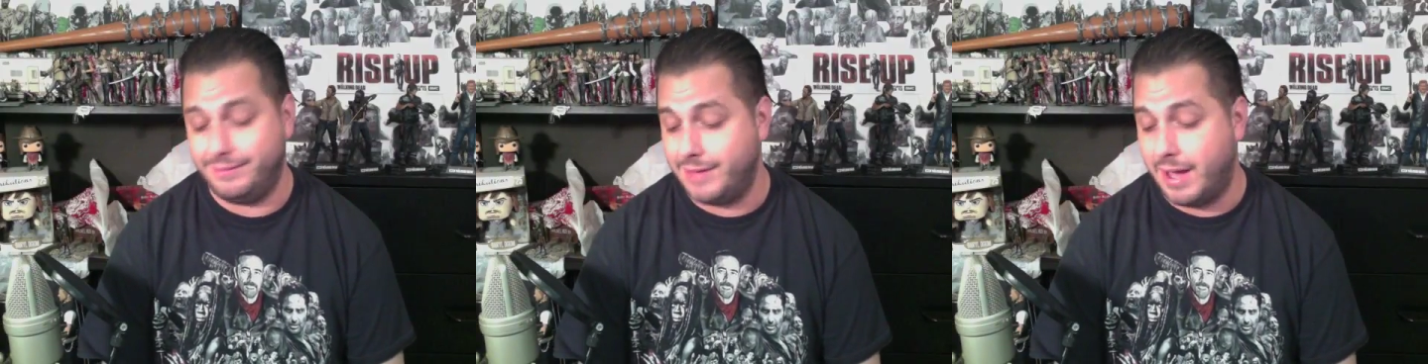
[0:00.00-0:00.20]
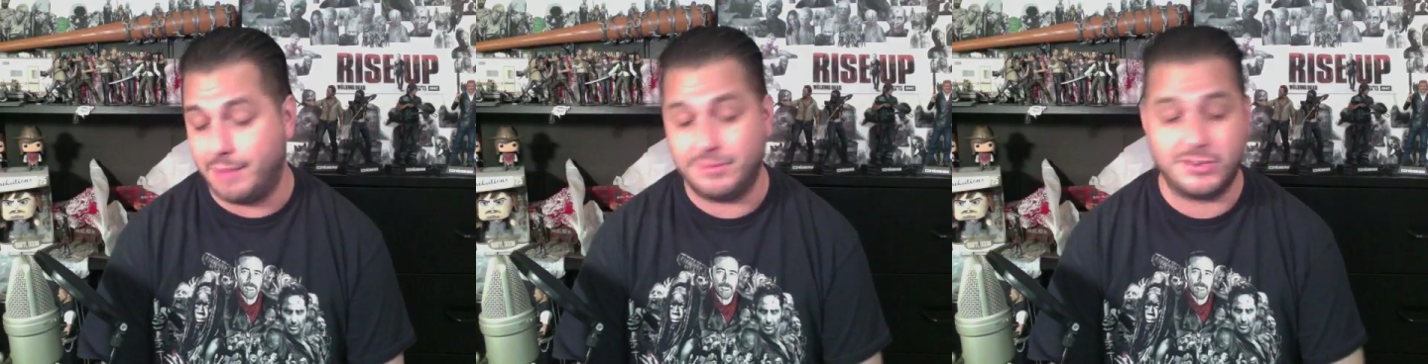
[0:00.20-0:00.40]

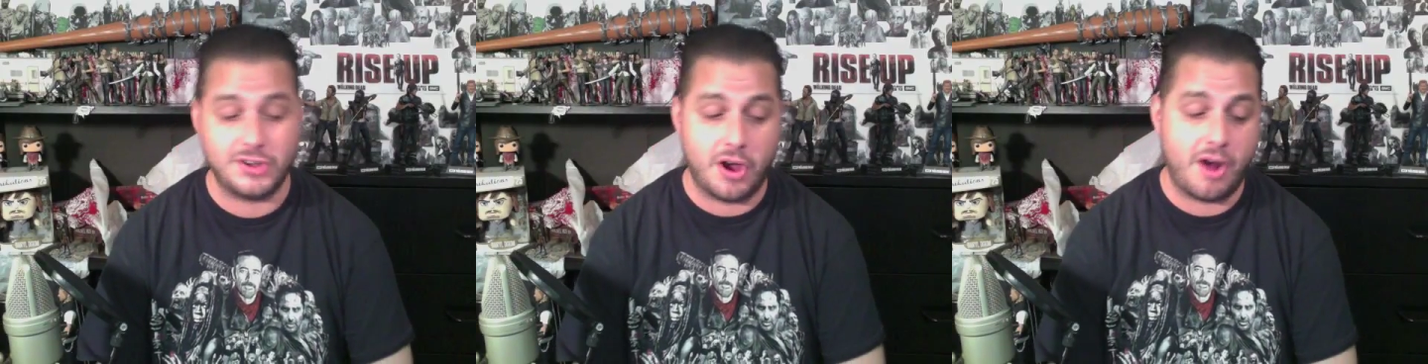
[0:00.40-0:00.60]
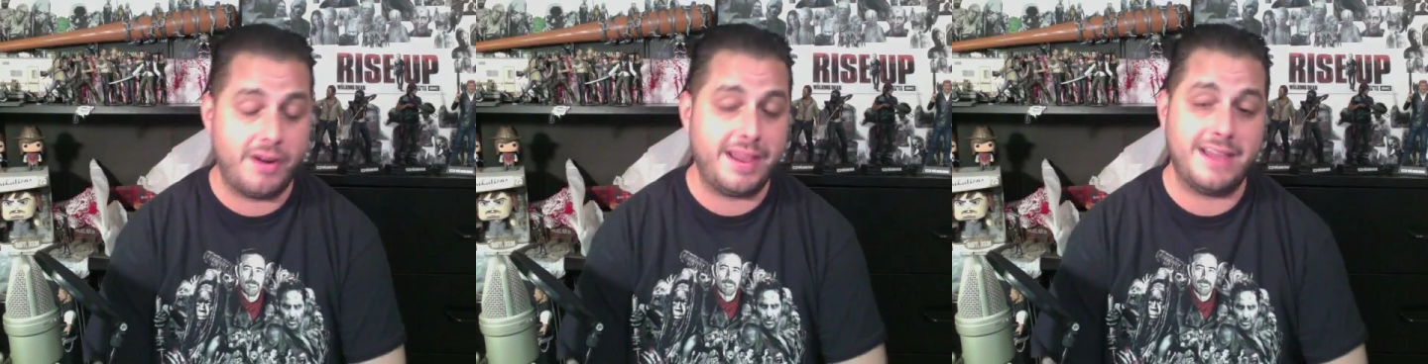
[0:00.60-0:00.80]
I'm
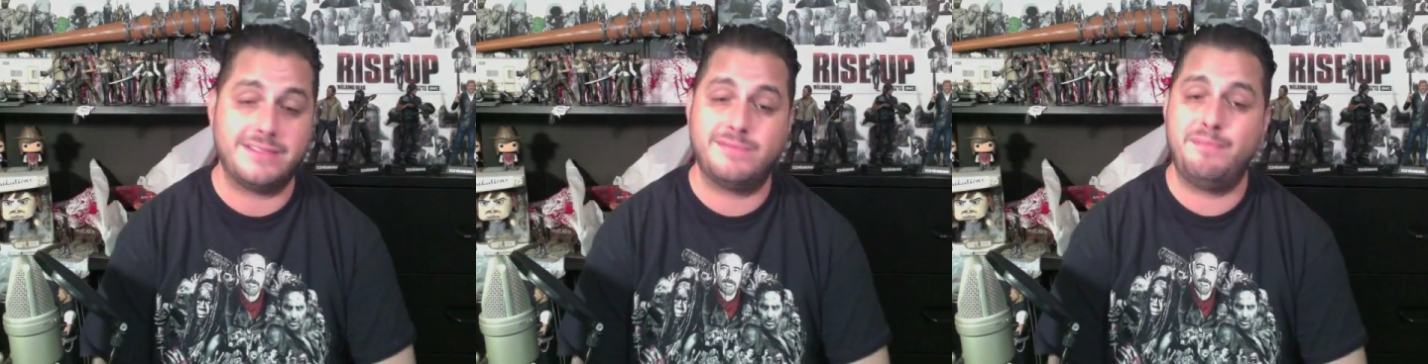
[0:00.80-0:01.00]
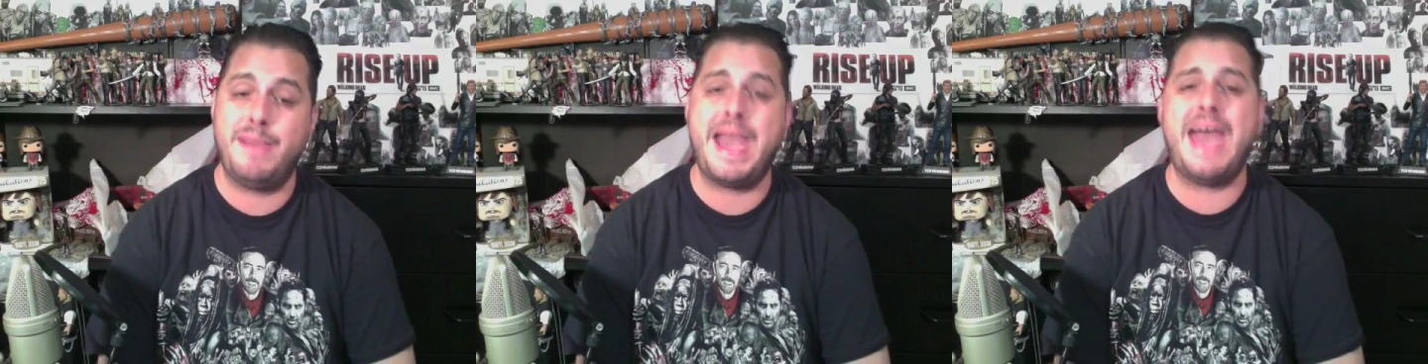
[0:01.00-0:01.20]
sorry.
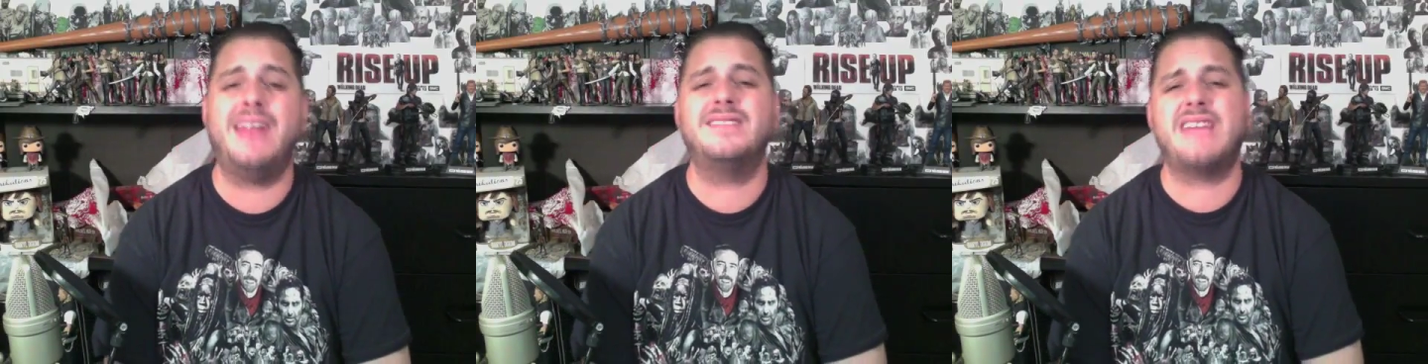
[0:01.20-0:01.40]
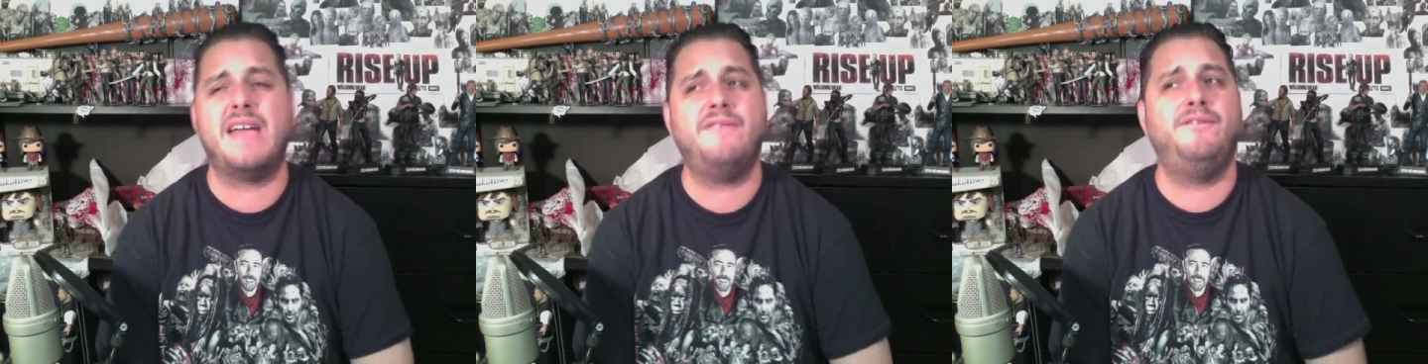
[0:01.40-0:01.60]
As bad
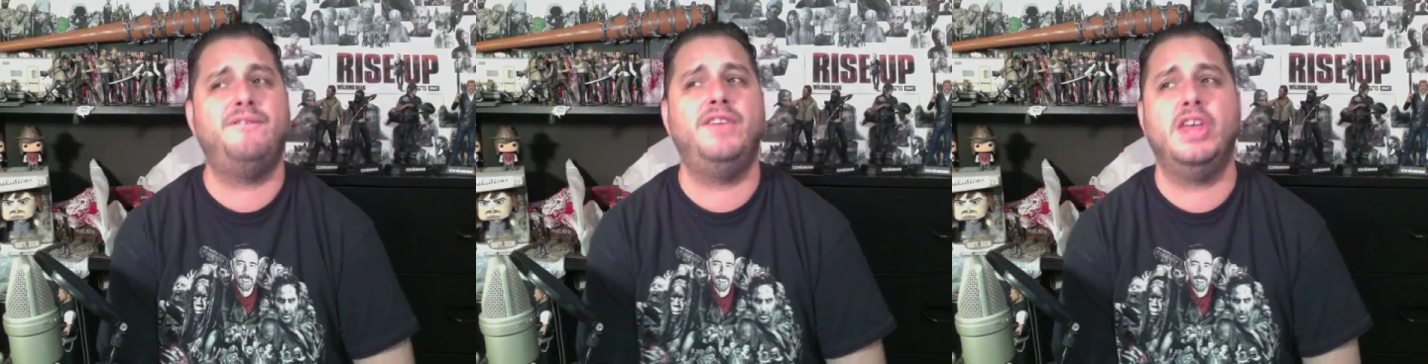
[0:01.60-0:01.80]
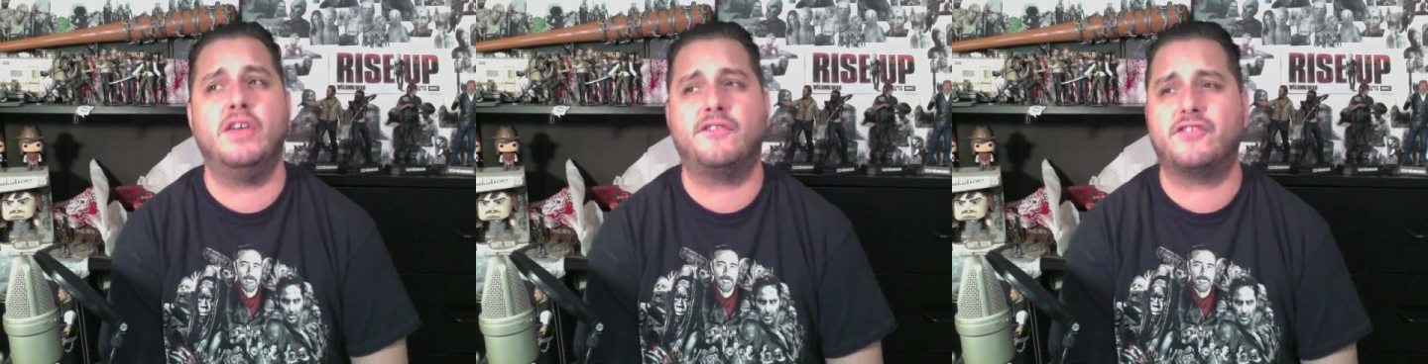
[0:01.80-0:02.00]
as I
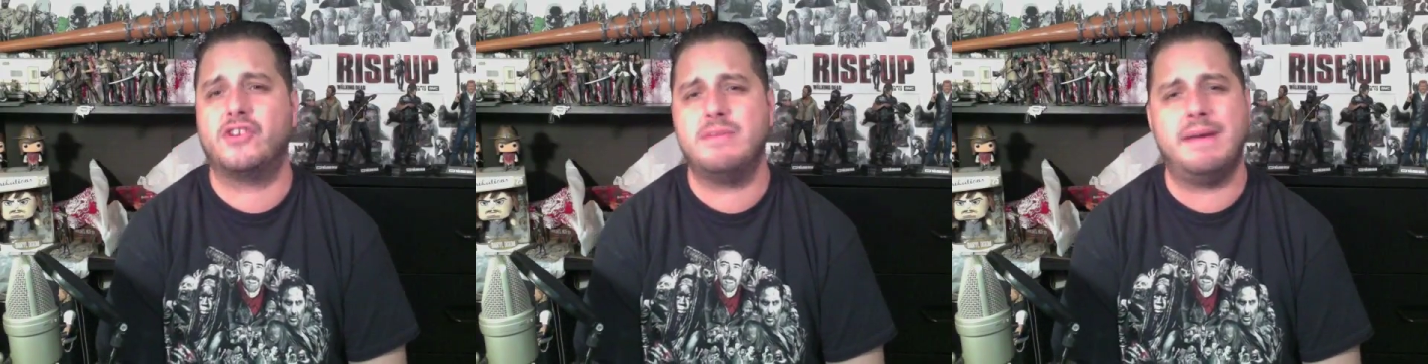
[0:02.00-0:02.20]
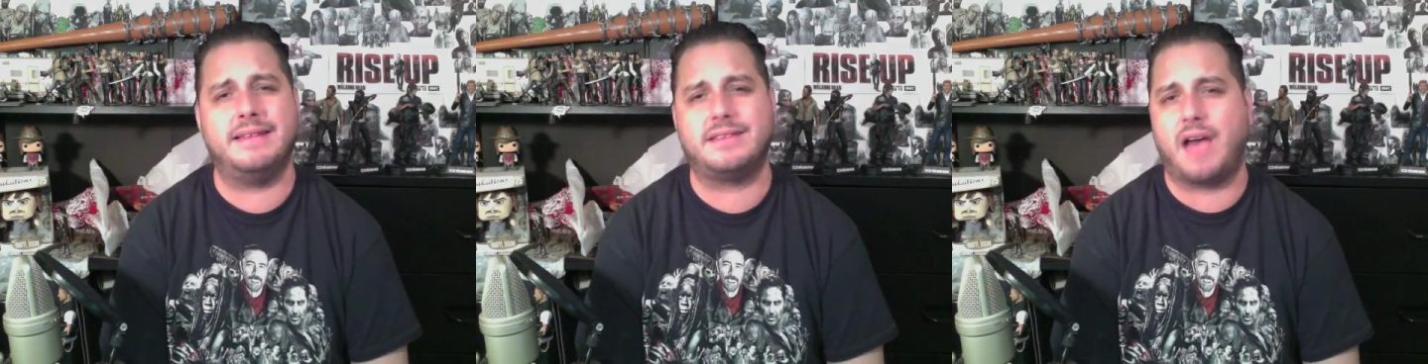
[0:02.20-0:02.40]
feel for
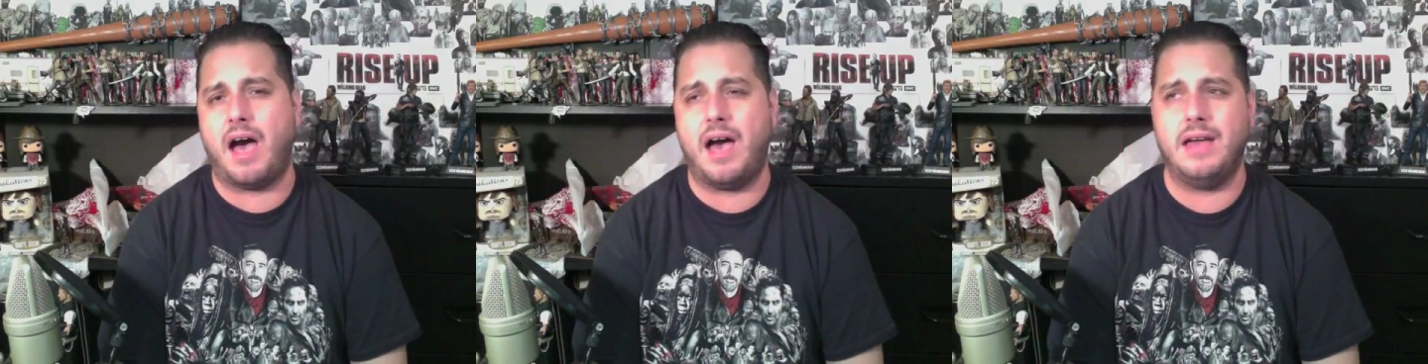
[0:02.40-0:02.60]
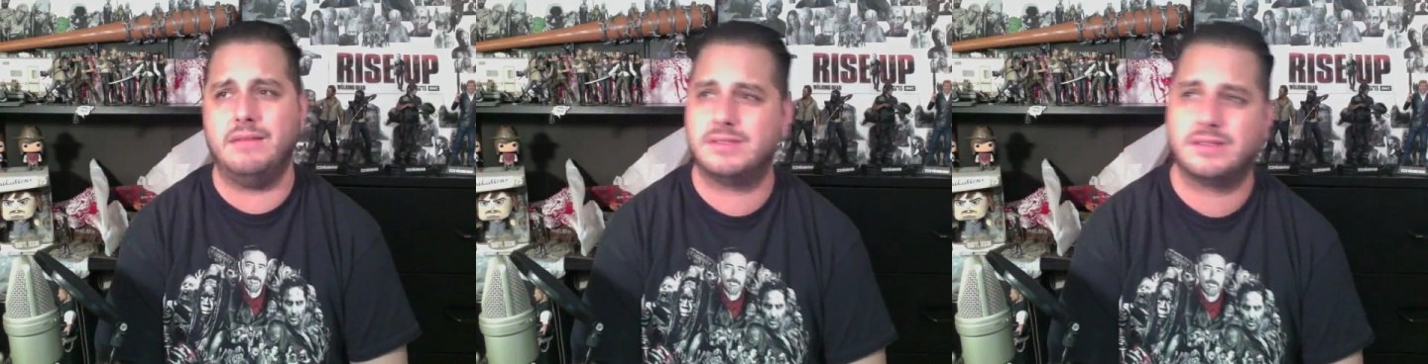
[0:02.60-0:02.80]
him at
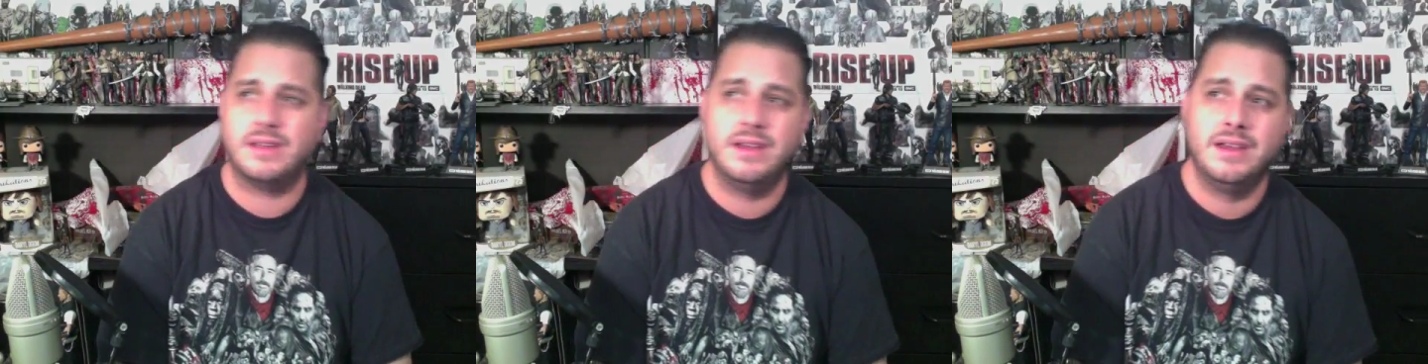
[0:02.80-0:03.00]
times,